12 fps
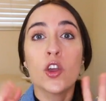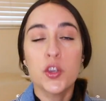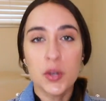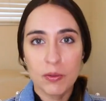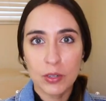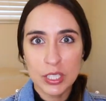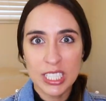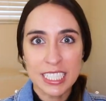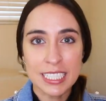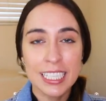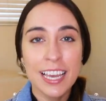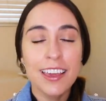
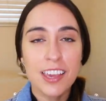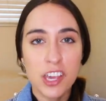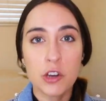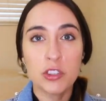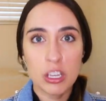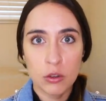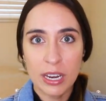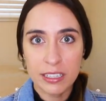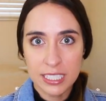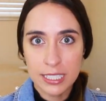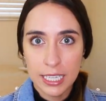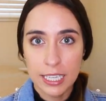universities here in the
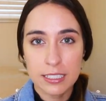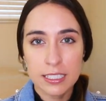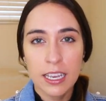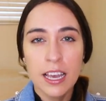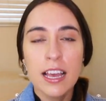United States.